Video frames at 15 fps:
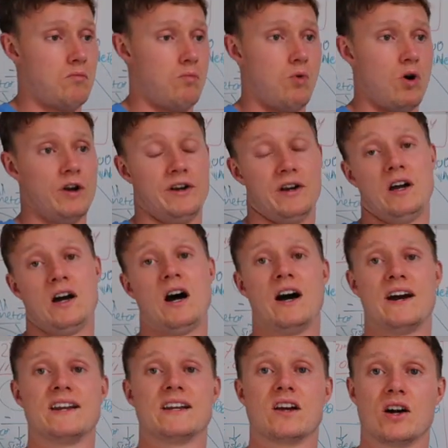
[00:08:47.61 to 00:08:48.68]
One,
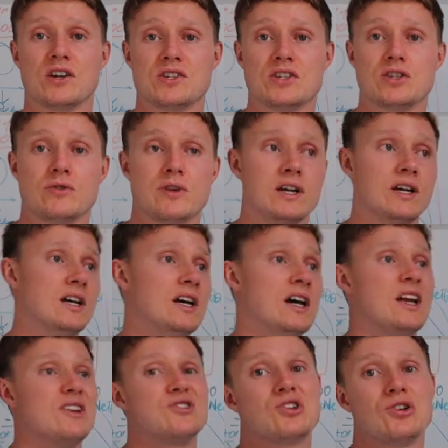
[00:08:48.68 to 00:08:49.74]
I ain't the guy to do it.
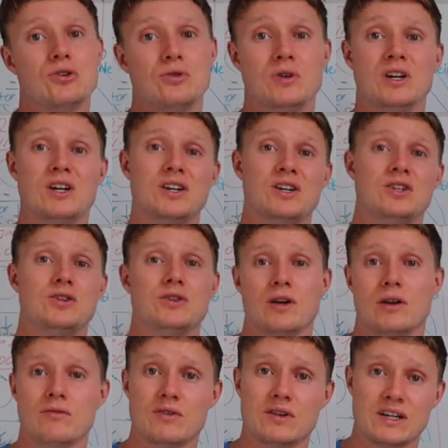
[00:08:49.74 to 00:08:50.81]
And two, you
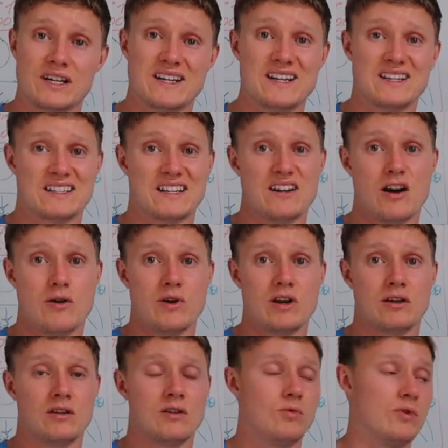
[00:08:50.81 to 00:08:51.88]
don't really need to know
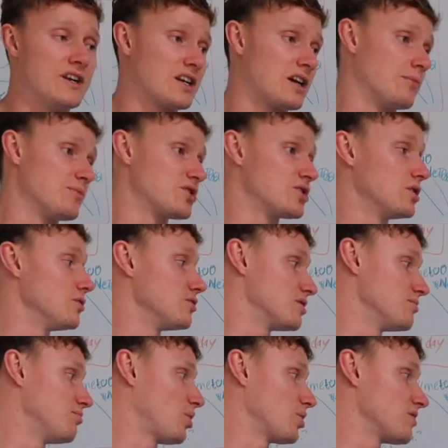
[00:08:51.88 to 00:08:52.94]
it when it comes to
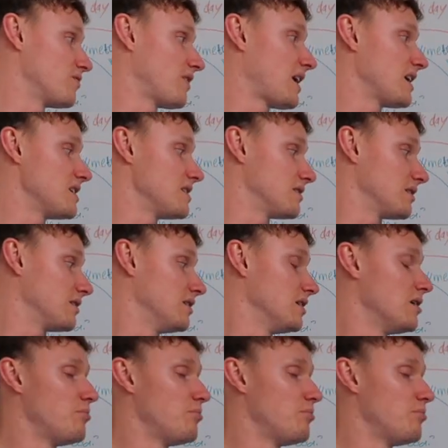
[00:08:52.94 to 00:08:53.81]
losing body fat either.